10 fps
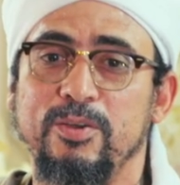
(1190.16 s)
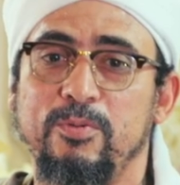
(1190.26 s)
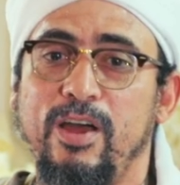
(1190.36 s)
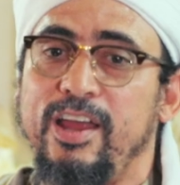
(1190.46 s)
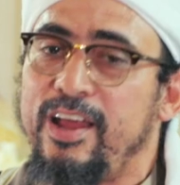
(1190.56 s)

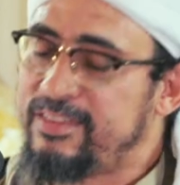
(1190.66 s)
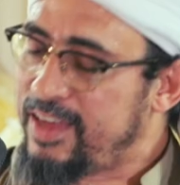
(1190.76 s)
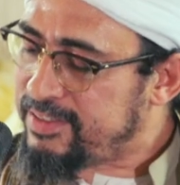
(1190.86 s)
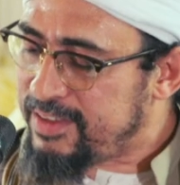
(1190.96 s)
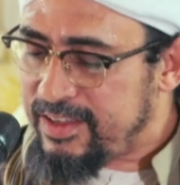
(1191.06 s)
Right? At
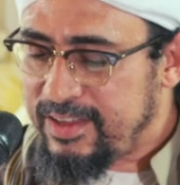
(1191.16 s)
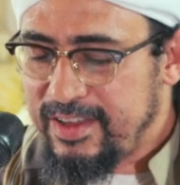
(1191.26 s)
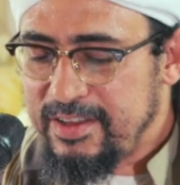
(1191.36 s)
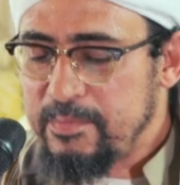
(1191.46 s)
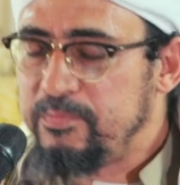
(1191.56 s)
that,
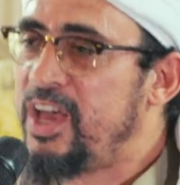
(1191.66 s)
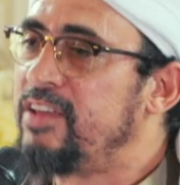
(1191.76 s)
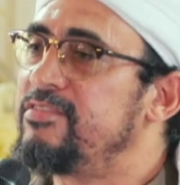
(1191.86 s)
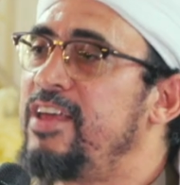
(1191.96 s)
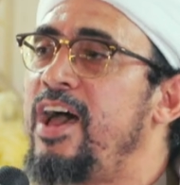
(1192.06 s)

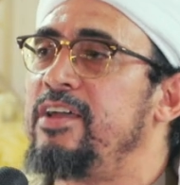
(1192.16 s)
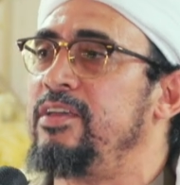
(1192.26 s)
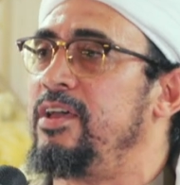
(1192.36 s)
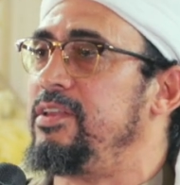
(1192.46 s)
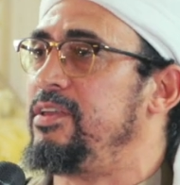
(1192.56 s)
that's that,
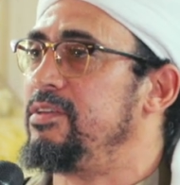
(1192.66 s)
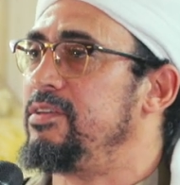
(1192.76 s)
Yani.